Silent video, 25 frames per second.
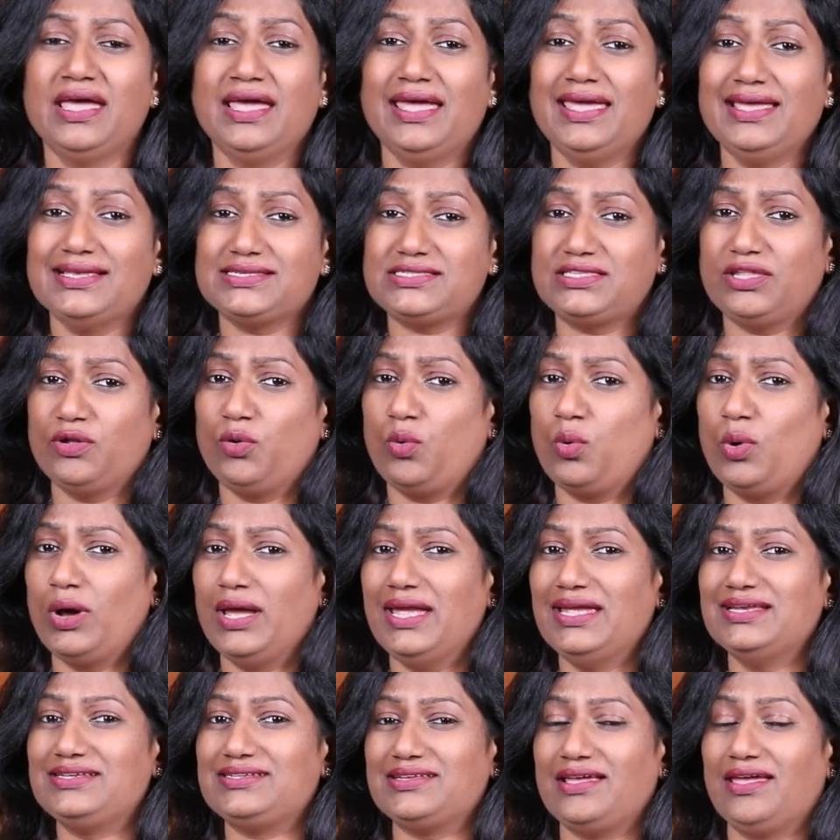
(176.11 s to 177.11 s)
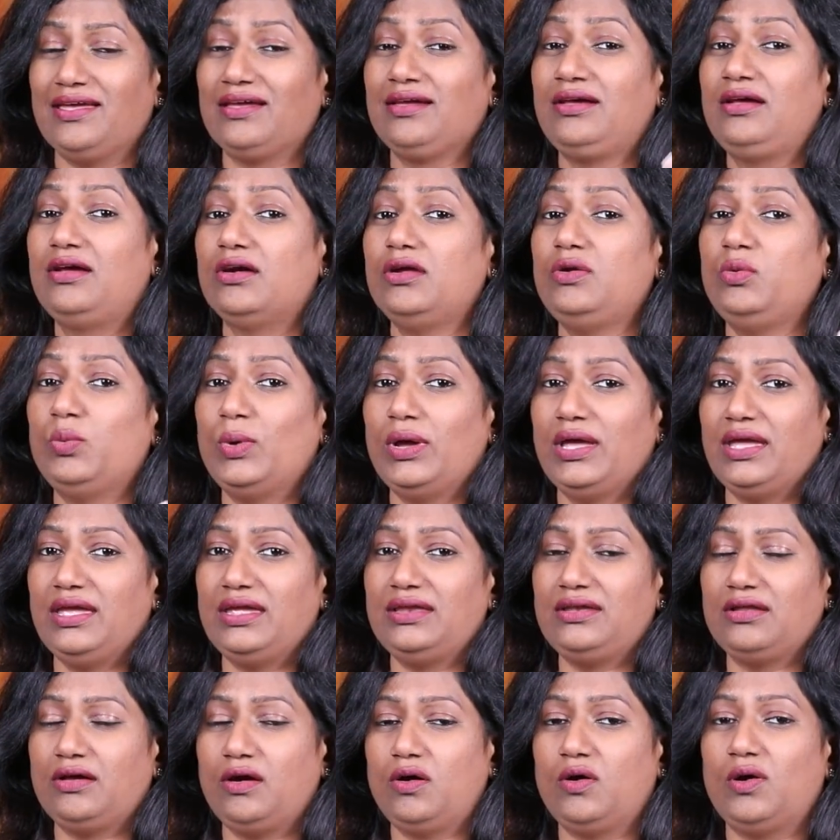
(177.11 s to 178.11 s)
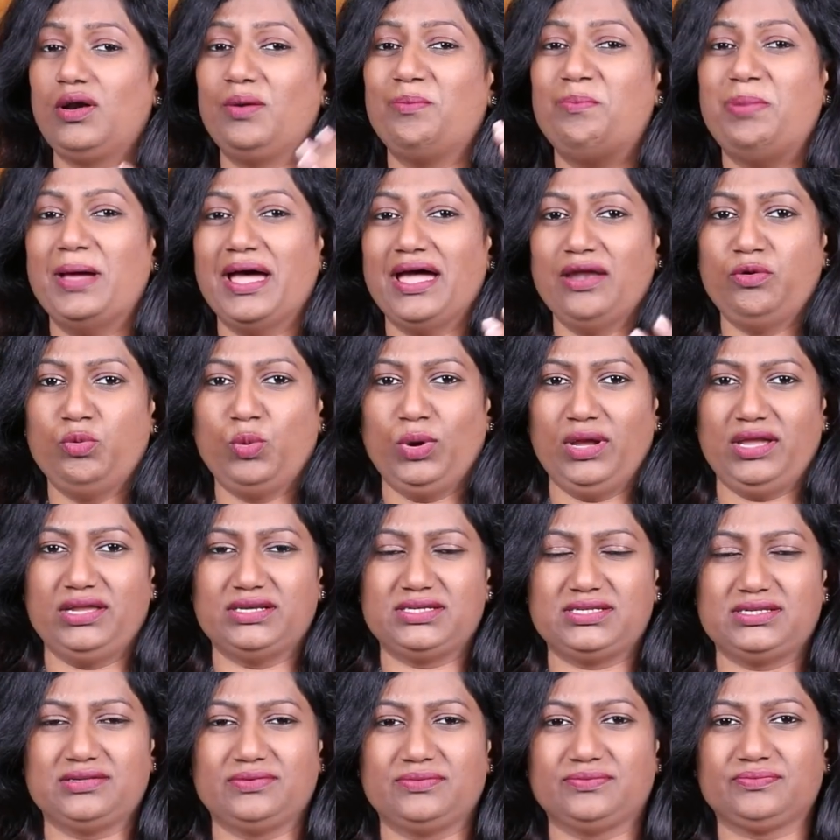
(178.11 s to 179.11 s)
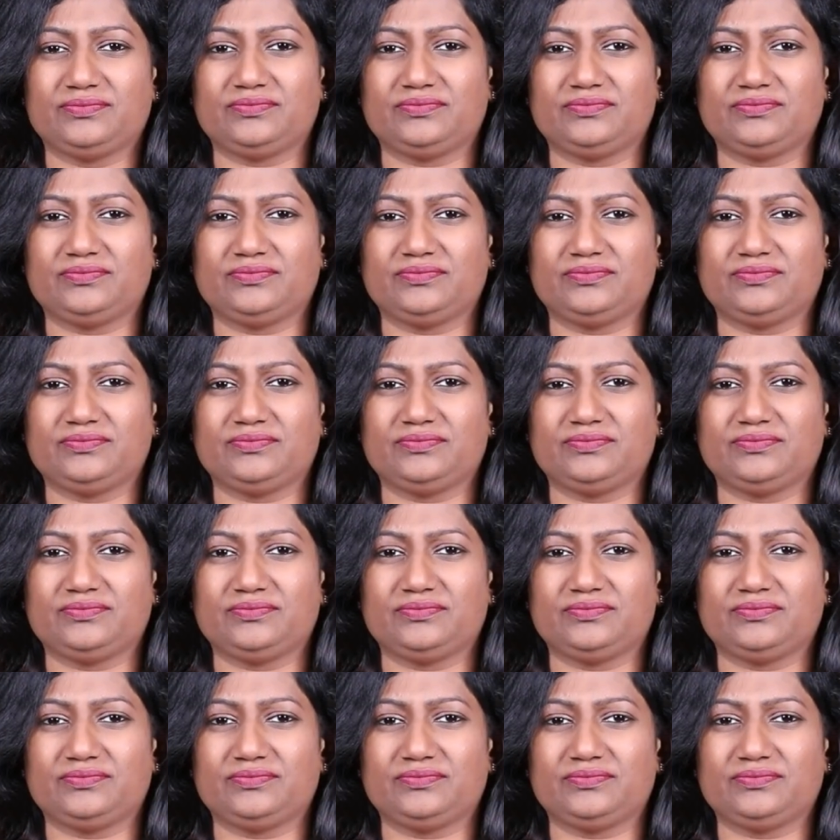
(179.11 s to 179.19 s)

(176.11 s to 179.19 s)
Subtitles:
Is the weight a good weight or a bad weight?